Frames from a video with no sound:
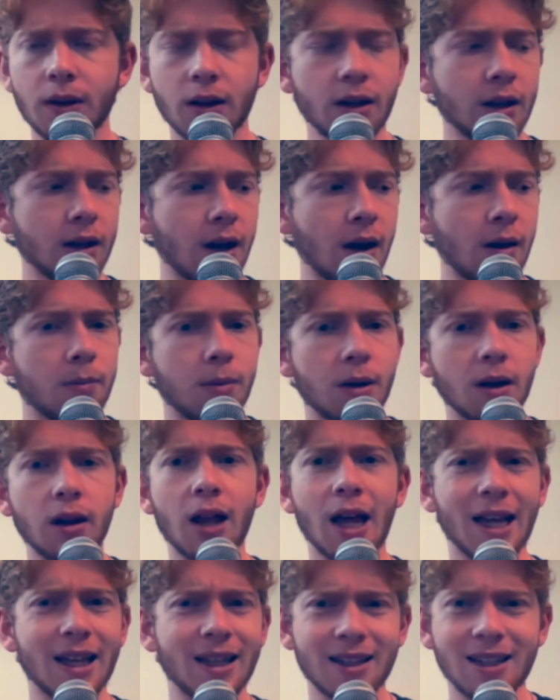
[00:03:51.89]
you know, but
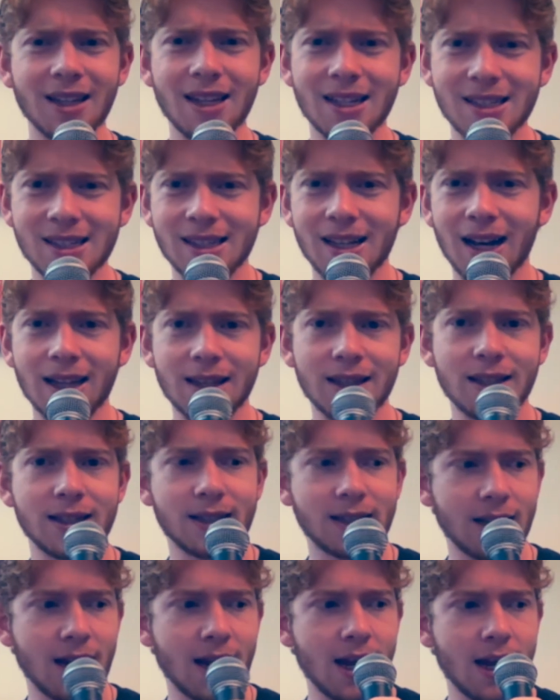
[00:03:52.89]
like it's not the
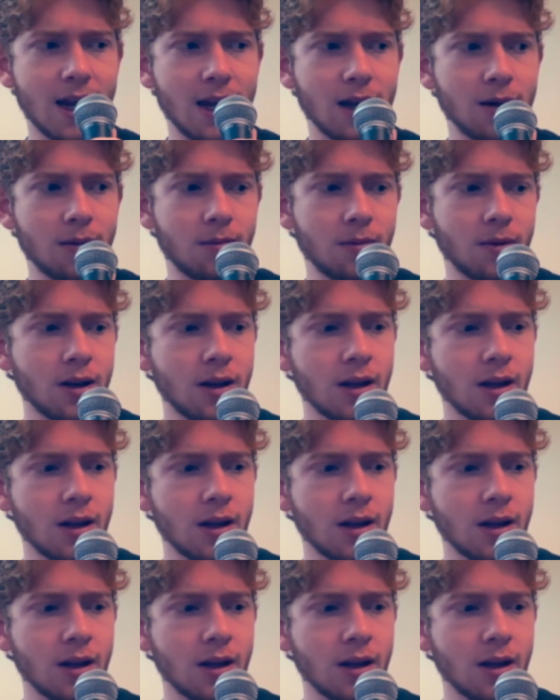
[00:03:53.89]
same